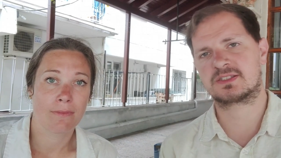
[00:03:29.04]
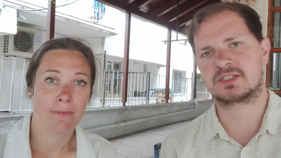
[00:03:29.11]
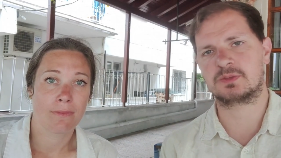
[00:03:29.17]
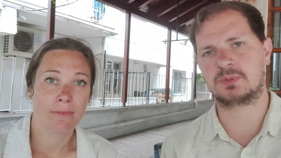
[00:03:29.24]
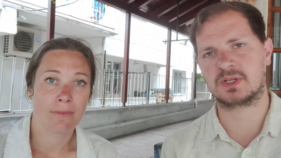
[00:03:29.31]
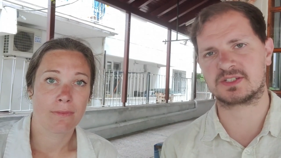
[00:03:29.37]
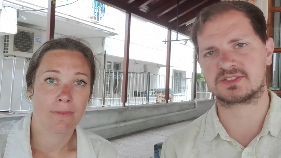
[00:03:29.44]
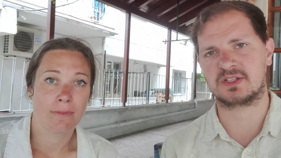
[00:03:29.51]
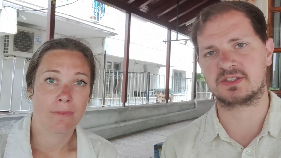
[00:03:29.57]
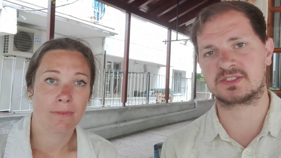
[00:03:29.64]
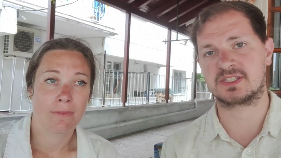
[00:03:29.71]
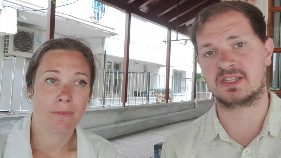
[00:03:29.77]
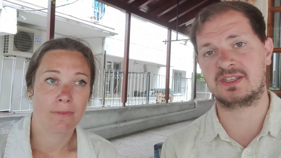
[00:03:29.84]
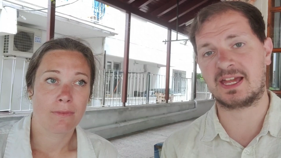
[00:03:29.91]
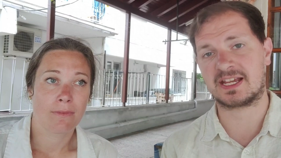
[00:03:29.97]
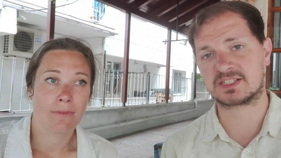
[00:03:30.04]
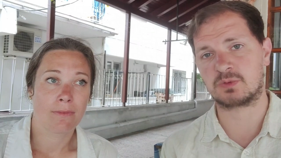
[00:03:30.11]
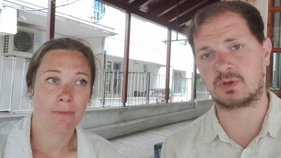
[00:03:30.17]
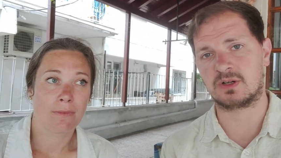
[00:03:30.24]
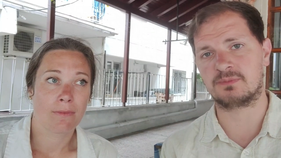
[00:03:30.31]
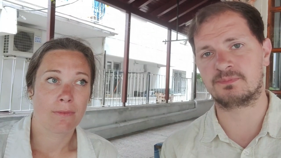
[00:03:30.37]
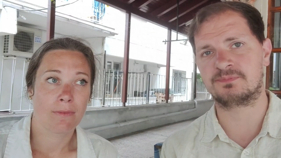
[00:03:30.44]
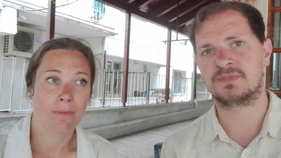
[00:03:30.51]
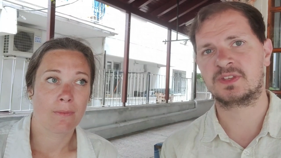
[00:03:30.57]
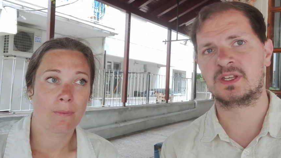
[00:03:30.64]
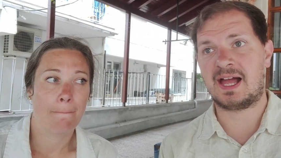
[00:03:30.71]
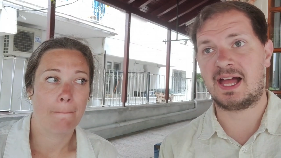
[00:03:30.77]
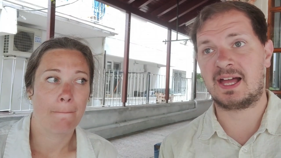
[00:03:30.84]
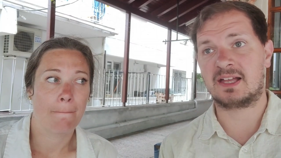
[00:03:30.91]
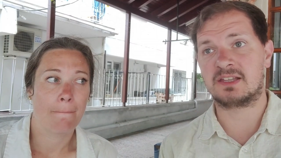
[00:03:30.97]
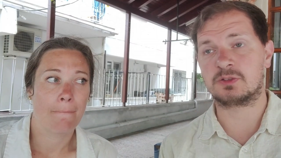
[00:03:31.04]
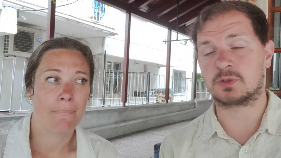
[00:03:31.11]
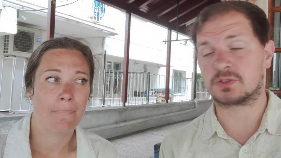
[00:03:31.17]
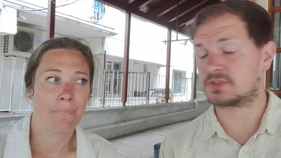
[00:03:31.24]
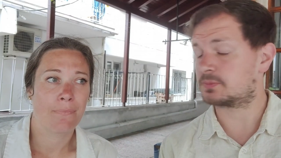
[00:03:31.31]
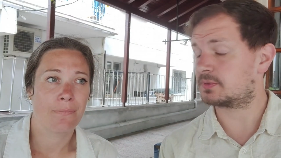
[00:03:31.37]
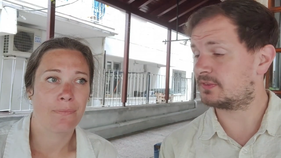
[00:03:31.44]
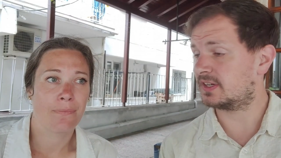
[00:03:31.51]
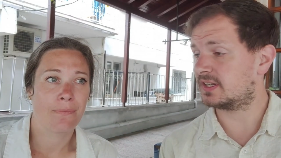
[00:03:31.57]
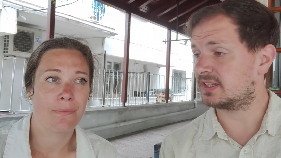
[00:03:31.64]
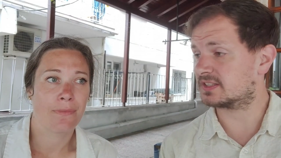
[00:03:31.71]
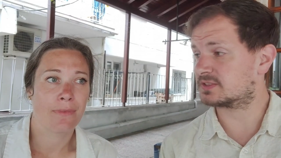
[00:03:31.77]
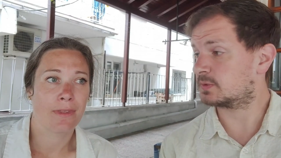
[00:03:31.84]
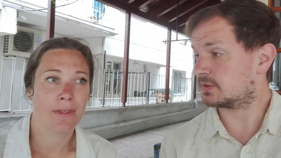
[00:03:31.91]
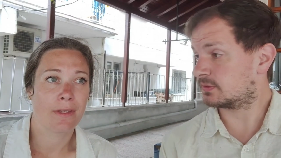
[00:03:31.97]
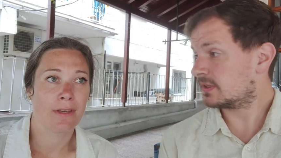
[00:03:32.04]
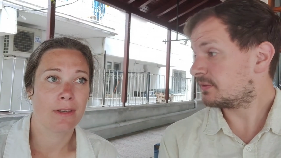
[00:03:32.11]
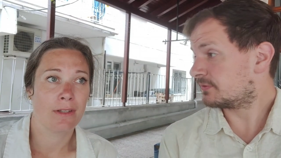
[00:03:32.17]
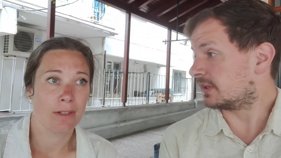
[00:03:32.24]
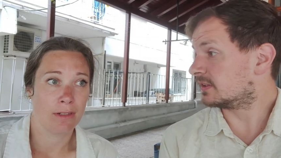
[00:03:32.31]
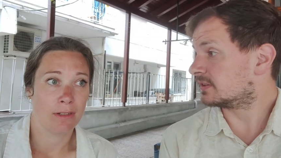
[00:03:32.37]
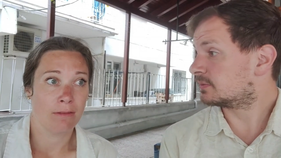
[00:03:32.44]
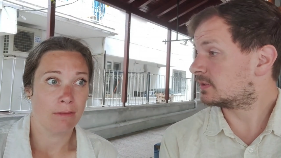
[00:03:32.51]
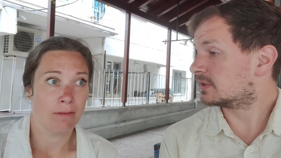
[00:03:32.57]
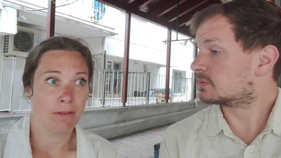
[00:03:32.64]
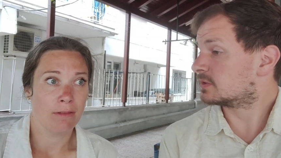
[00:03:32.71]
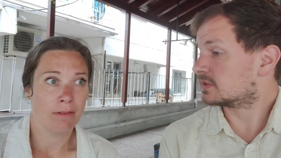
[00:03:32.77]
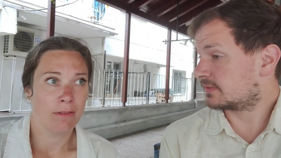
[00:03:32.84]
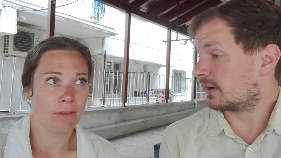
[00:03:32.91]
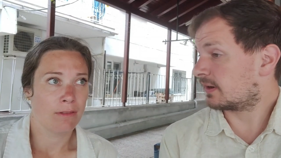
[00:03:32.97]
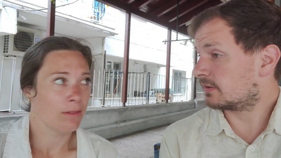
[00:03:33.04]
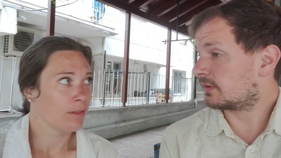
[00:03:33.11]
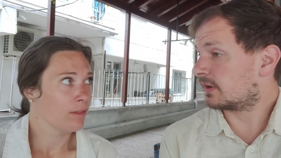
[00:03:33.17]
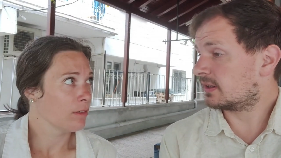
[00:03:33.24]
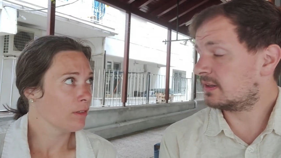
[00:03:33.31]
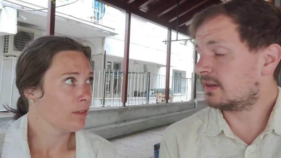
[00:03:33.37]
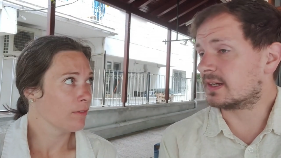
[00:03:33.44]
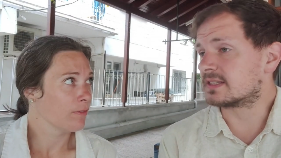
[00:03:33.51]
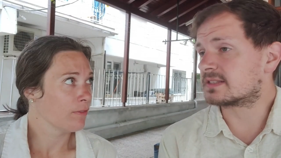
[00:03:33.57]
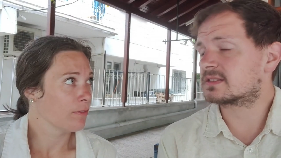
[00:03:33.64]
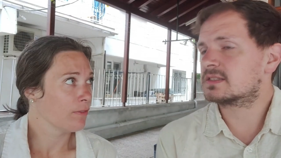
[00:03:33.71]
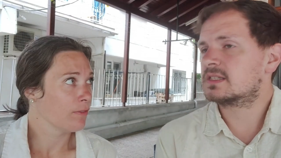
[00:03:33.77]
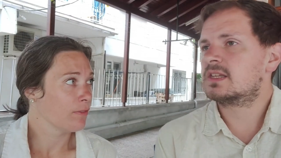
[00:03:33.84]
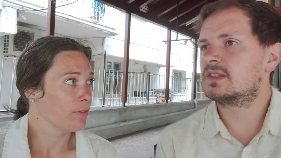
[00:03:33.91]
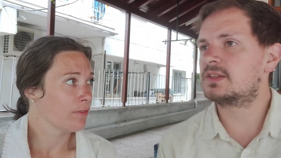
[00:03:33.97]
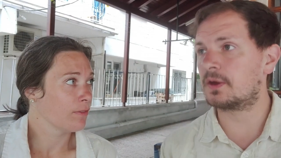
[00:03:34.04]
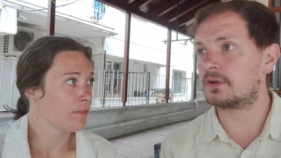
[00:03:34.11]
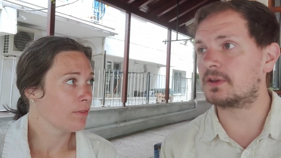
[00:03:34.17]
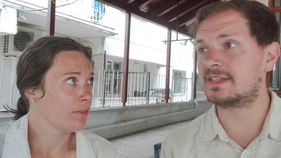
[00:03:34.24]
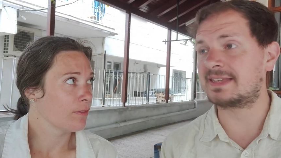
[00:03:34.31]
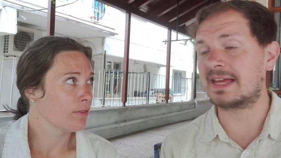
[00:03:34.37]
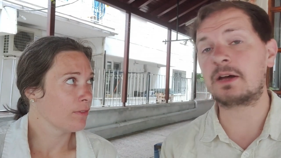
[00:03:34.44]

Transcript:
Speaker 1: to put us onto the next one and also provided us with a refund, which was very, very nice. The only